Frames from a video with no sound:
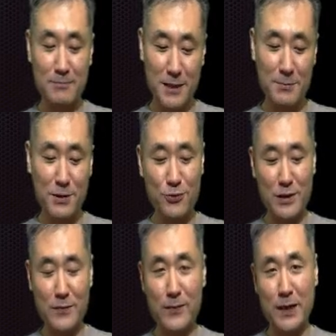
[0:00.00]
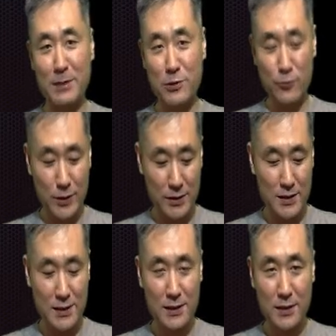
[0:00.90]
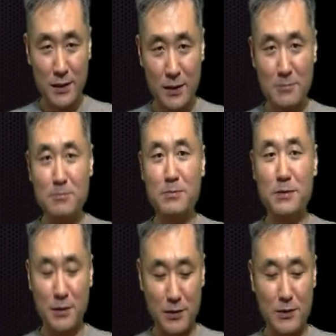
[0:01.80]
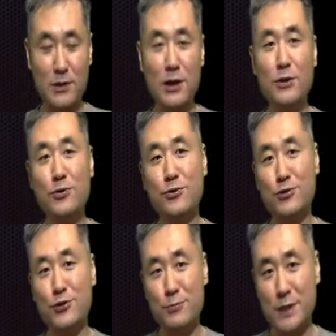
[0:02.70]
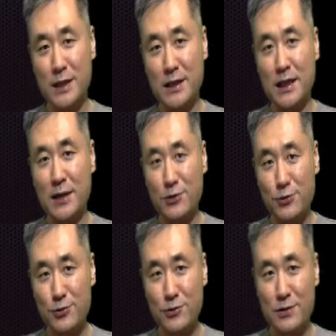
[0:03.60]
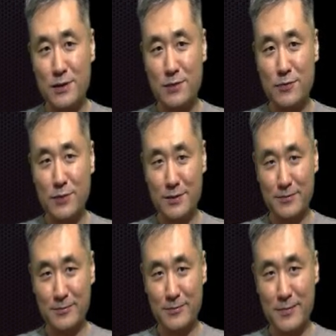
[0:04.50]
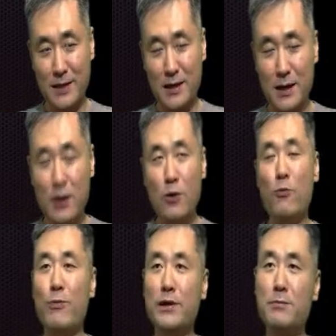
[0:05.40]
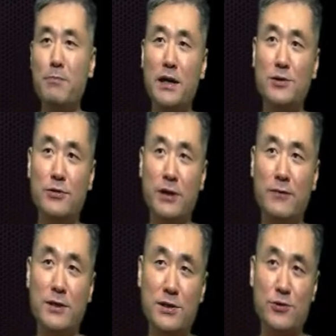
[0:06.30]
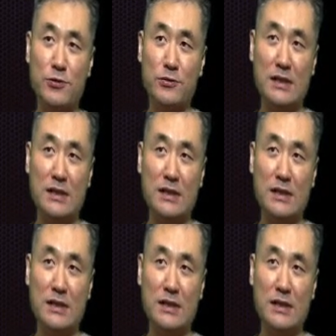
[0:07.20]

Maybe you are not familiar with this term, but you should be get used to this one. When the patient have a strong